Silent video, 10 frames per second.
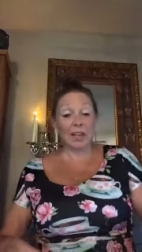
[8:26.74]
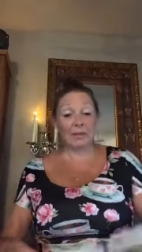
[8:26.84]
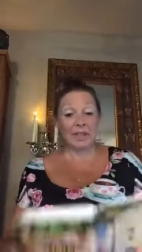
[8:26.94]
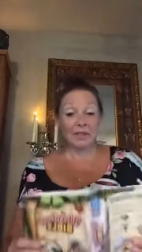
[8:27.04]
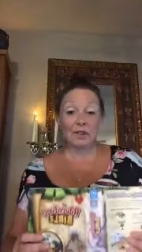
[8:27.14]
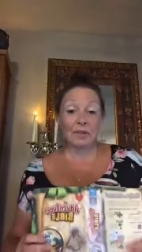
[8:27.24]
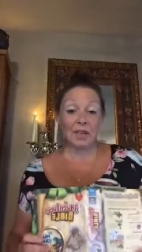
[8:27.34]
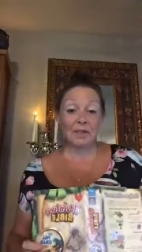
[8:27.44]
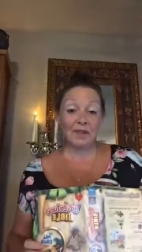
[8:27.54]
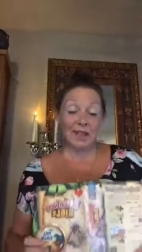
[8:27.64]
And I'm reading
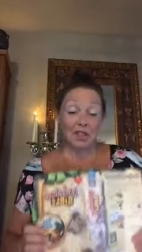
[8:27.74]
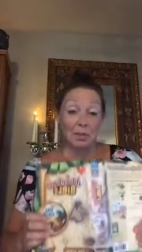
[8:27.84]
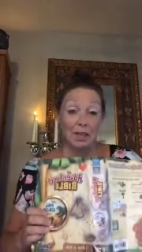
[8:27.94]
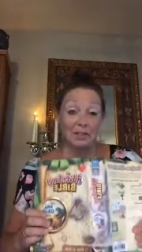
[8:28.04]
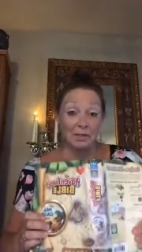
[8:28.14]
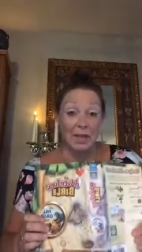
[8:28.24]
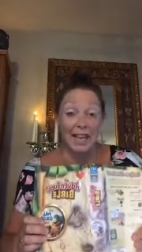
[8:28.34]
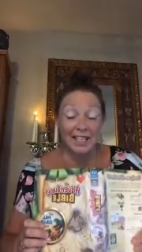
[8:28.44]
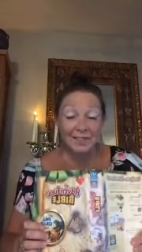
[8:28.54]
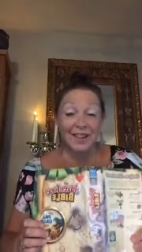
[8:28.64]
from the Adventure,
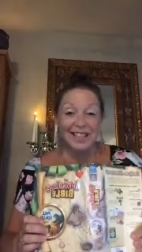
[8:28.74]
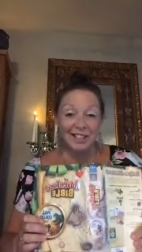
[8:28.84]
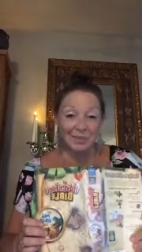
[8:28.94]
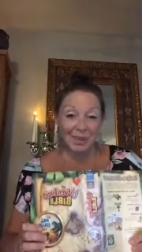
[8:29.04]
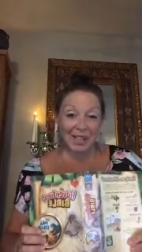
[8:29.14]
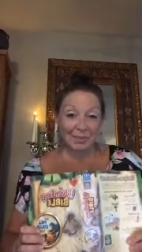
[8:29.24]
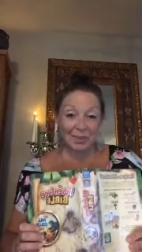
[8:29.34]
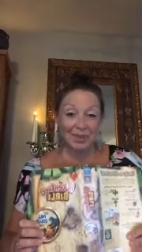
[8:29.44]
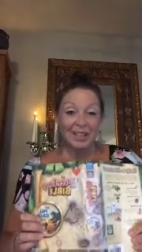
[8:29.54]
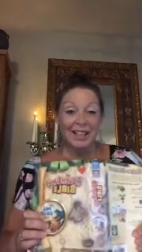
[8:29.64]
Adventure
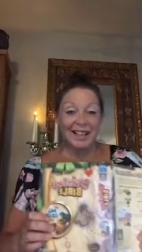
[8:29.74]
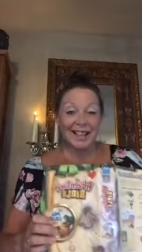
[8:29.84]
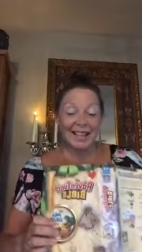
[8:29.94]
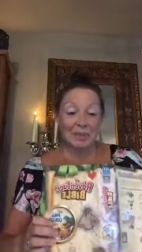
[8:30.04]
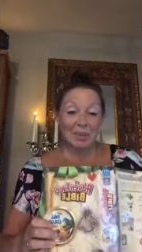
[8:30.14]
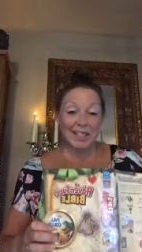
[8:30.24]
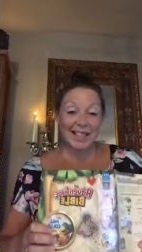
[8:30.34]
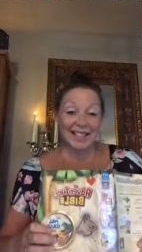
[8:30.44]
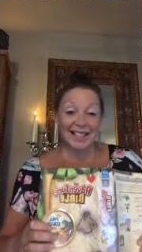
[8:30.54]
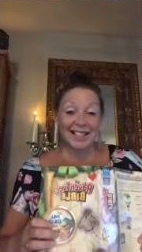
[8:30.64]
Bible that is
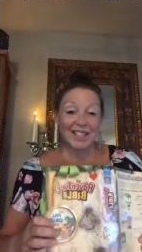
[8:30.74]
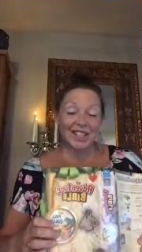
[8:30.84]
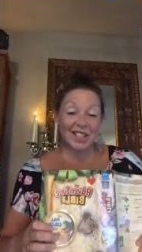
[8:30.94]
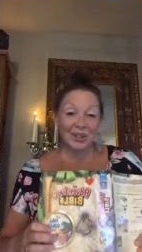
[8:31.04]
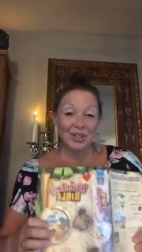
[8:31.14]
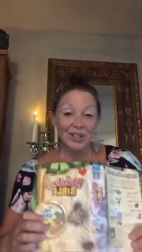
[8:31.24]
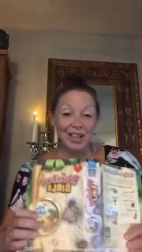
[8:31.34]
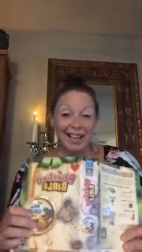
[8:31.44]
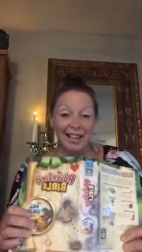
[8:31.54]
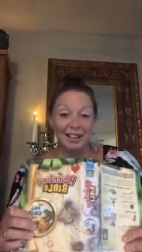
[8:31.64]
presented to
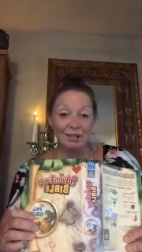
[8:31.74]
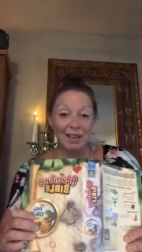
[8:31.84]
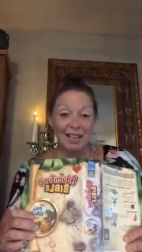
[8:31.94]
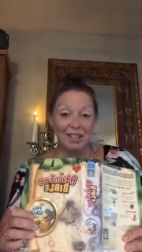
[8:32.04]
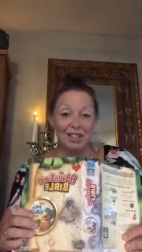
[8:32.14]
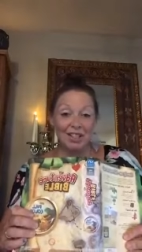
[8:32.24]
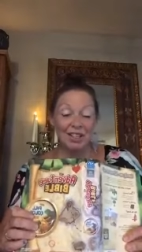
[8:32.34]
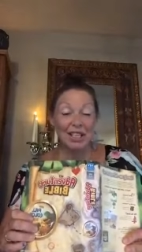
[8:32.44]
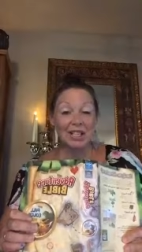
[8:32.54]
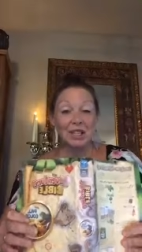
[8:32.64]
children at Grace
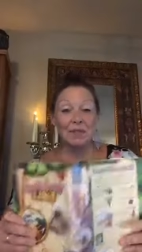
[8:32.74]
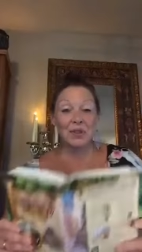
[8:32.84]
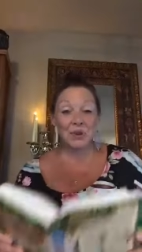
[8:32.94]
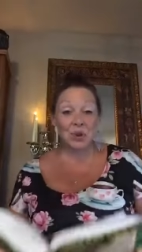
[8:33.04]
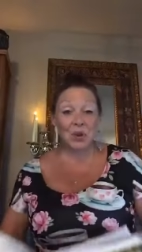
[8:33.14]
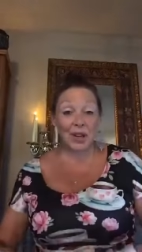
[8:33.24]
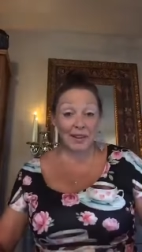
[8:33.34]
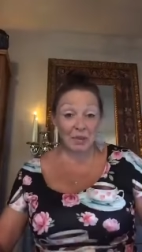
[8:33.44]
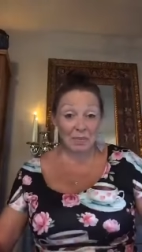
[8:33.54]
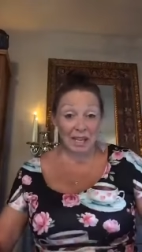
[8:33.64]
Church. If you do
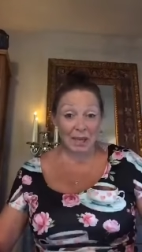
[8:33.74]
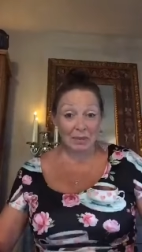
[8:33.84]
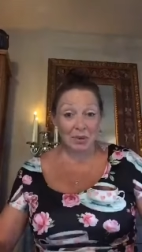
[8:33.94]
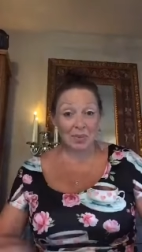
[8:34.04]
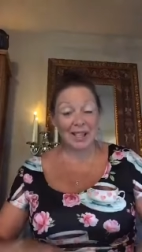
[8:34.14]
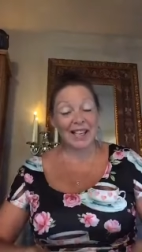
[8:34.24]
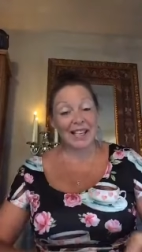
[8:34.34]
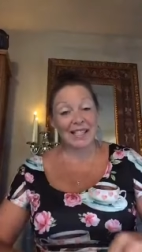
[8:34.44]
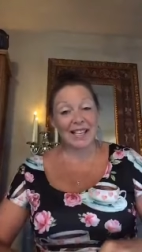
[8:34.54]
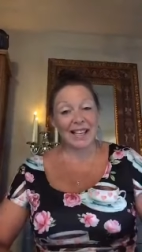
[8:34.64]
not have a Bible,
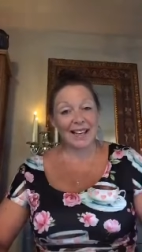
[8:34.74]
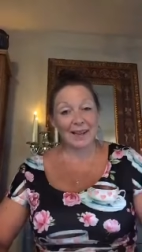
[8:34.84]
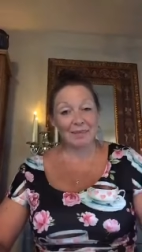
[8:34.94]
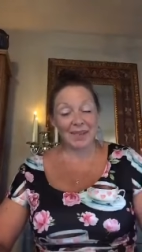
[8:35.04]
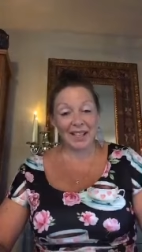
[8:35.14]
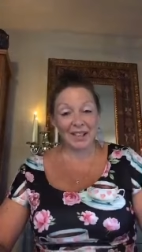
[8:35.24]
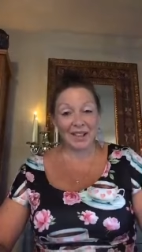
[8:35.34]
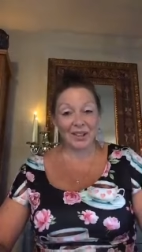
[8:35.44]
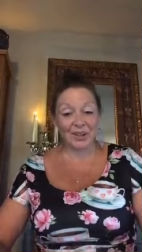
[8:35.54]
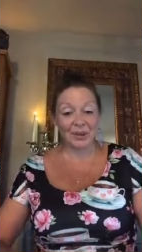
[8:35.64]
please let me
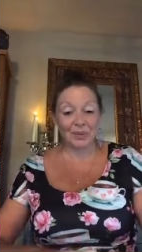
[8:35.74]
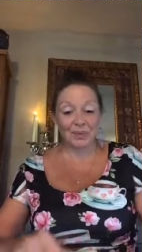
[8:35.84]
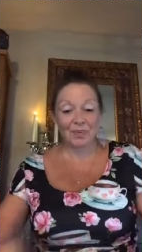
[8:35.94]
know.